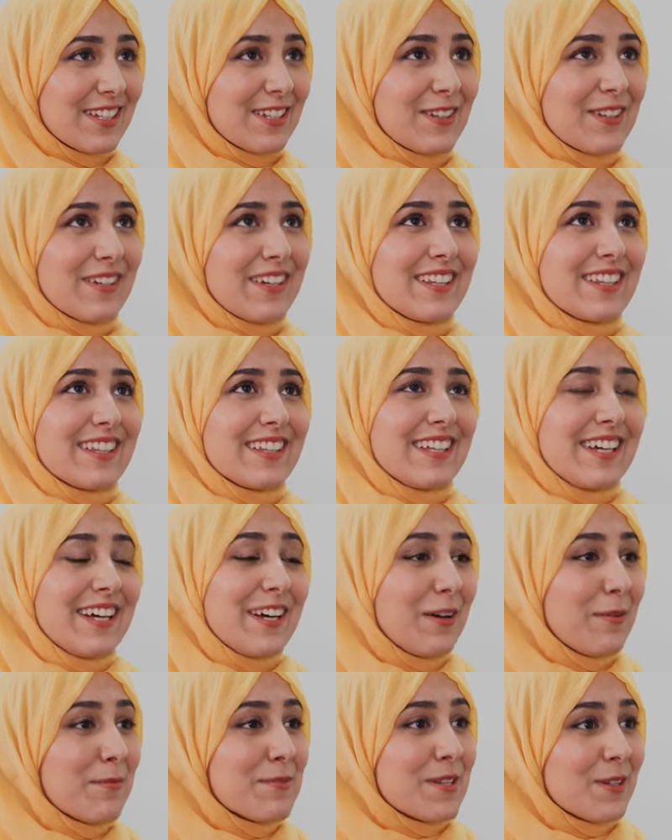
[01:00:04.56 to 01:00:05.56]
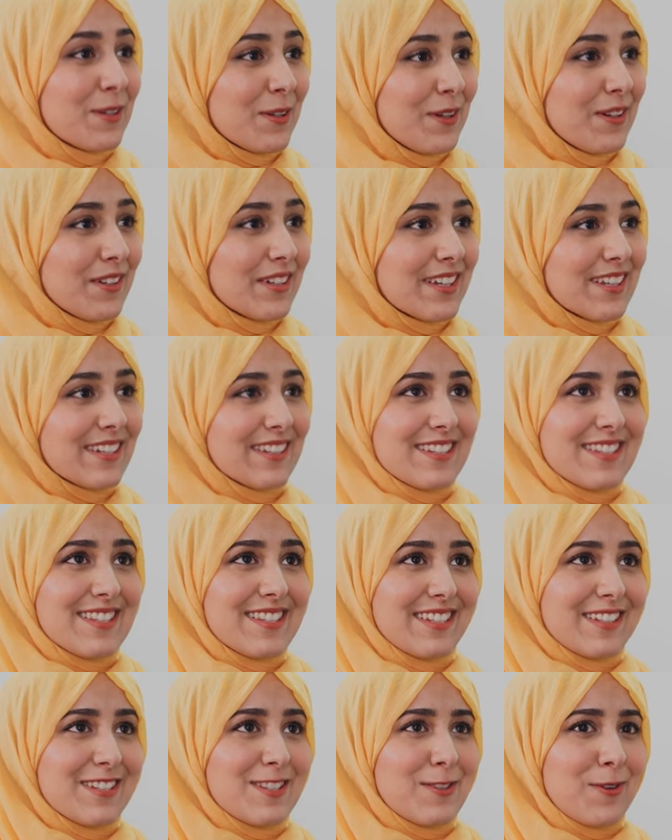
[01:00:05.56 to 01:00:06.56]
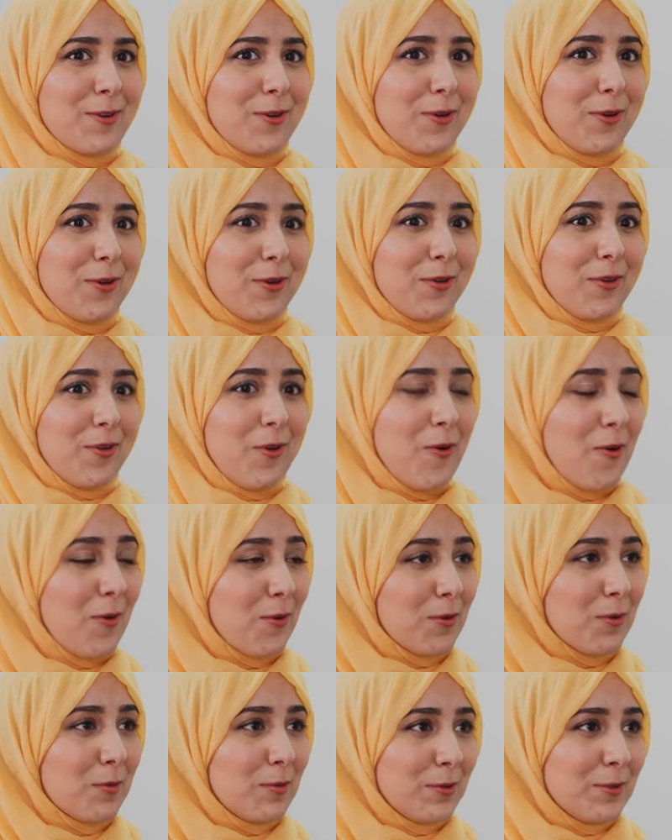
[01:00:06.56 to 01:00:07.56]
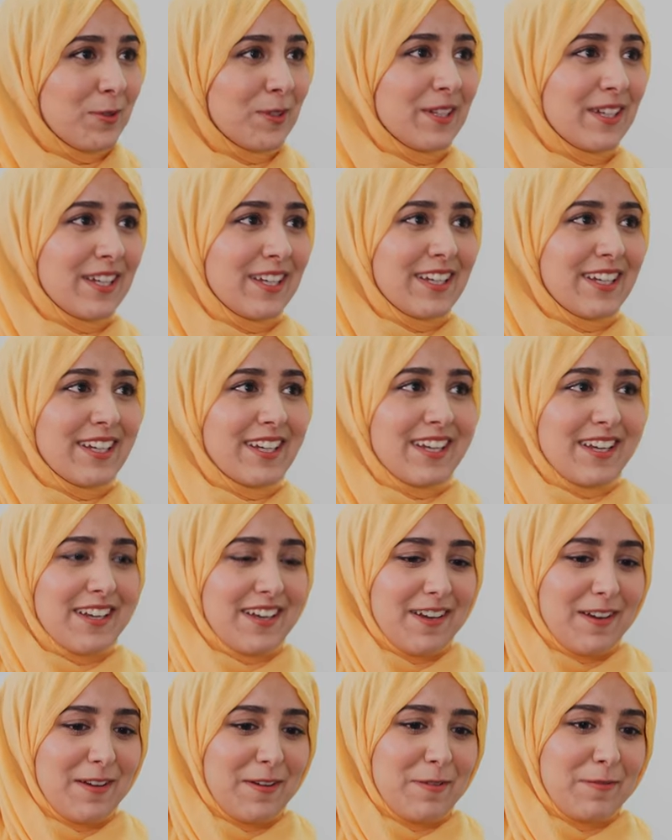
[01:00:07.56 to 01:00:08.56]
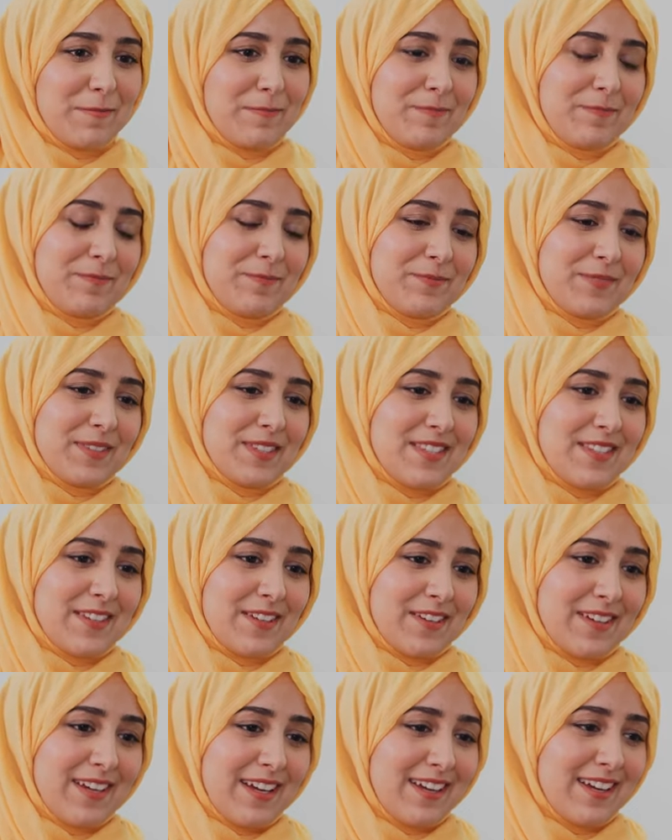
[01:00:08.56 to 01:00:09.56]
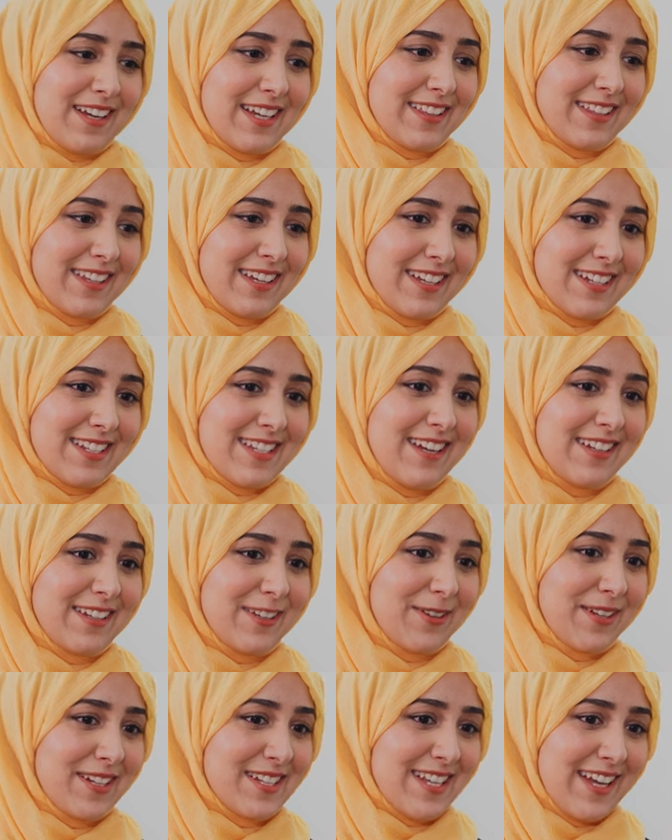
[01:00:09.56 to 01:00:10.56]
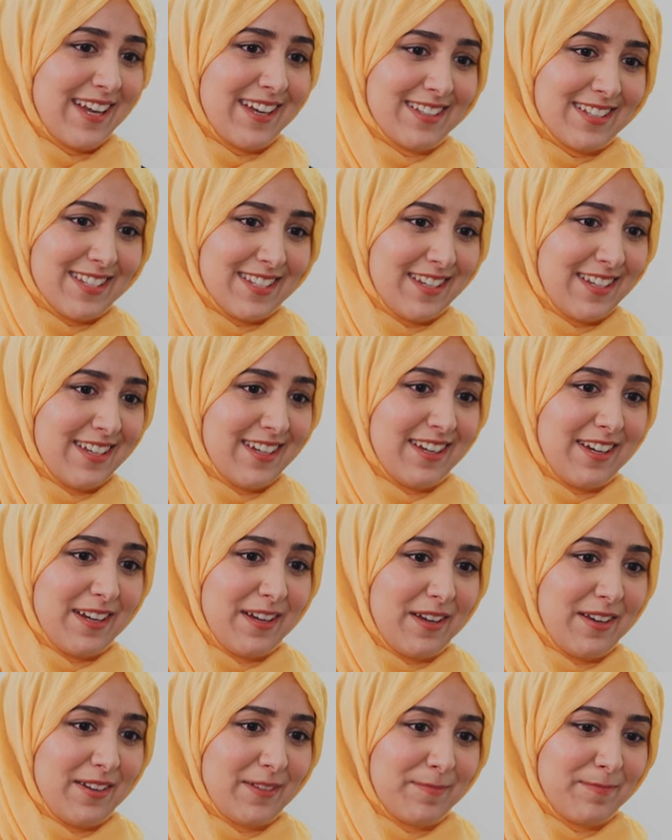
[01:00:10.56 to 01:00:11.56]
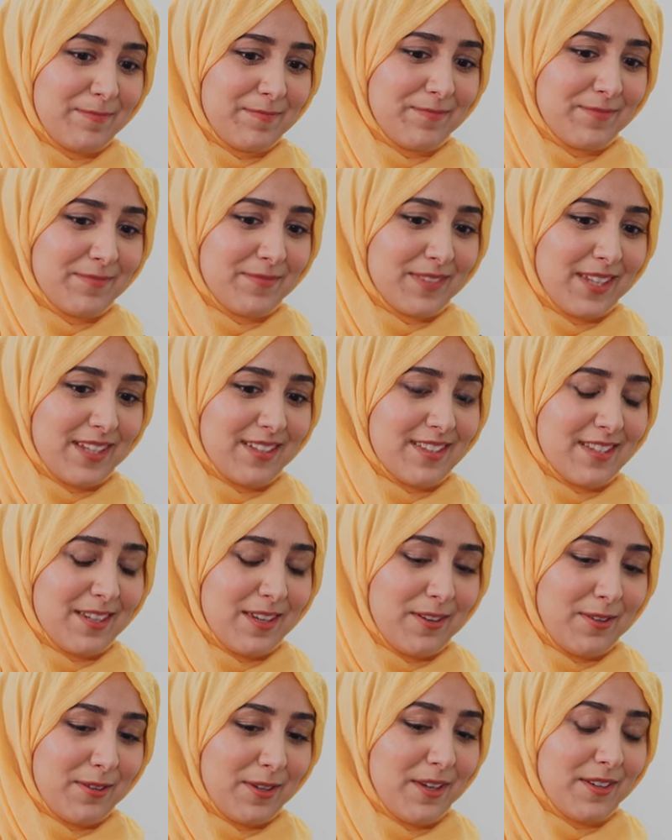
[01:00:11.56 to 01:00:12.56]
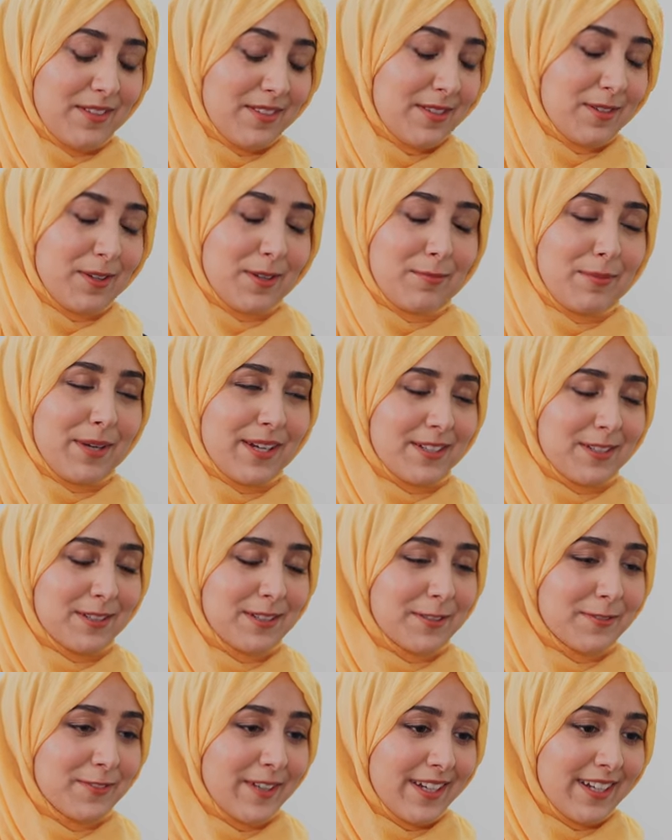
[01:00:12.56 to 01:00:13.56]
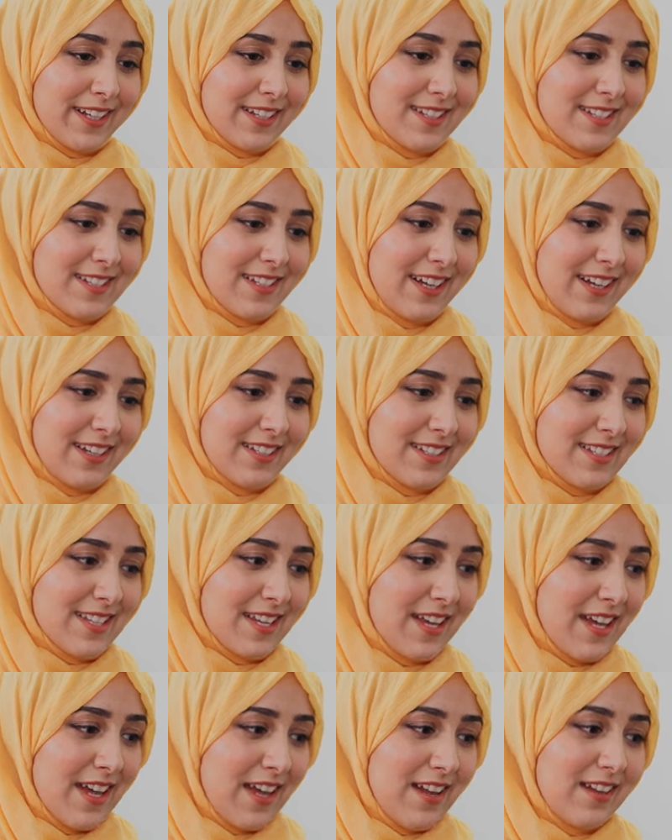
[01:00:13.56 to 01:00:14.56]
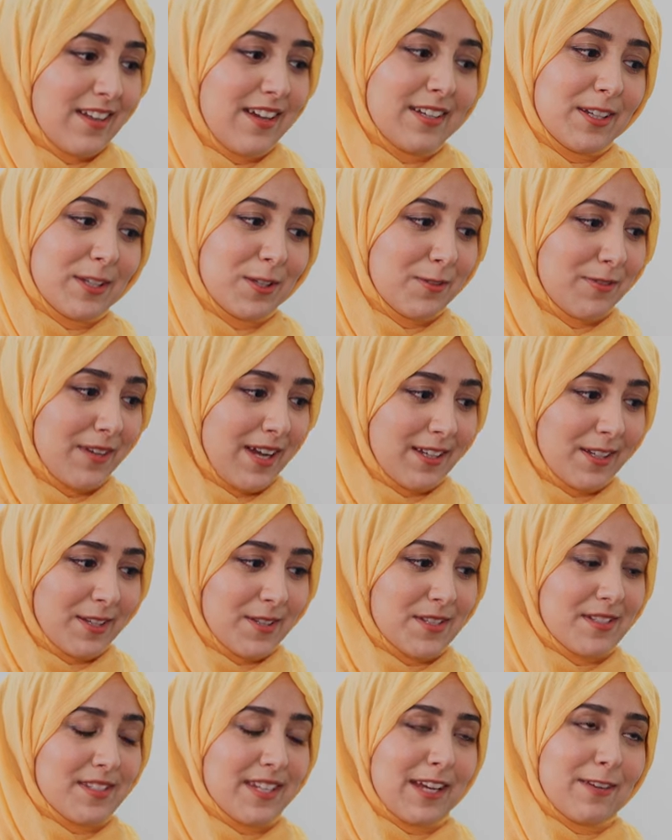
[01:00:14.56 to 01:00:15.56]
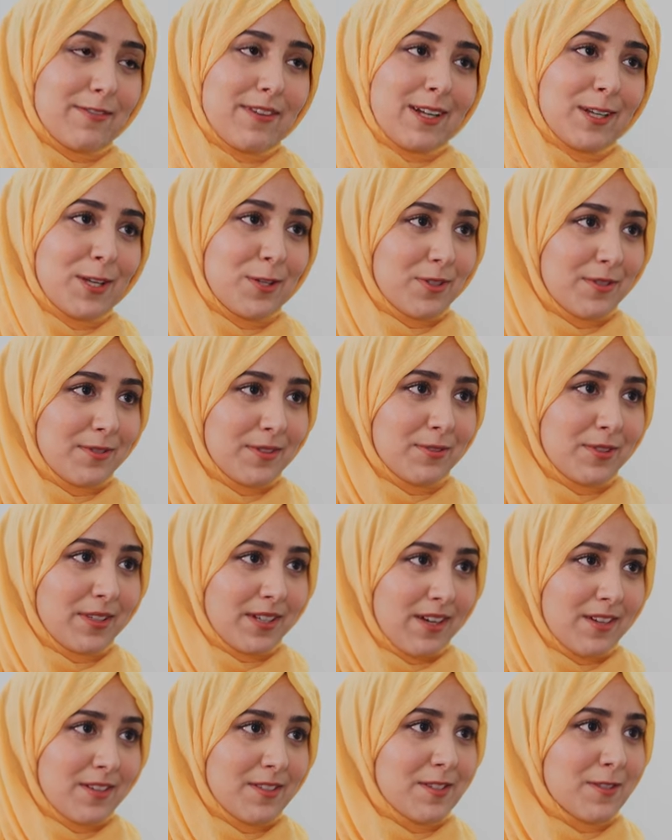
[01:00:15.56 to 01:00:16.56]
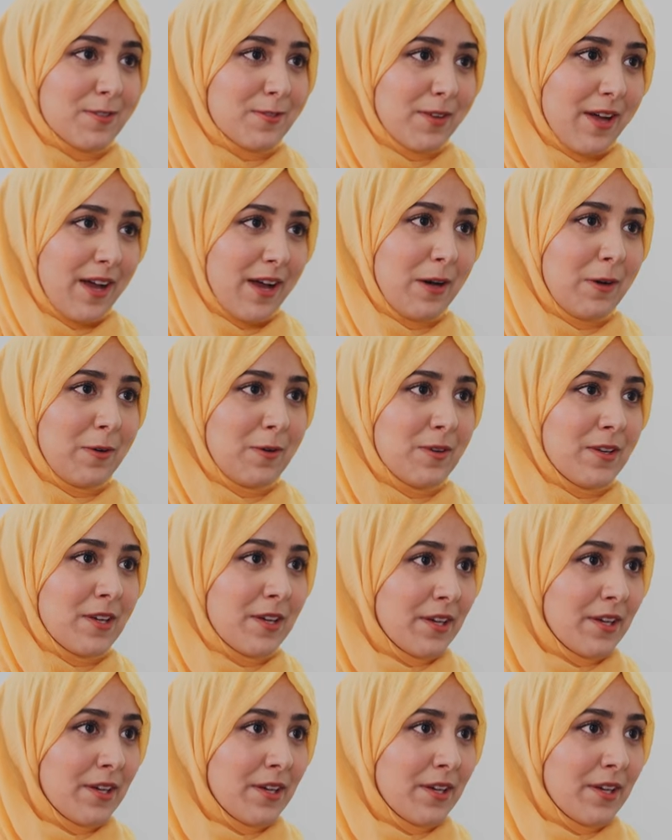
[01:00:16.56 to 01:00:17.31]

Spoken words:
you know, I think that helps a lot because it's so horrible. So yeah, I think turning on its head, that's it's good practical advice, and learning your values, staying value driven regardless of how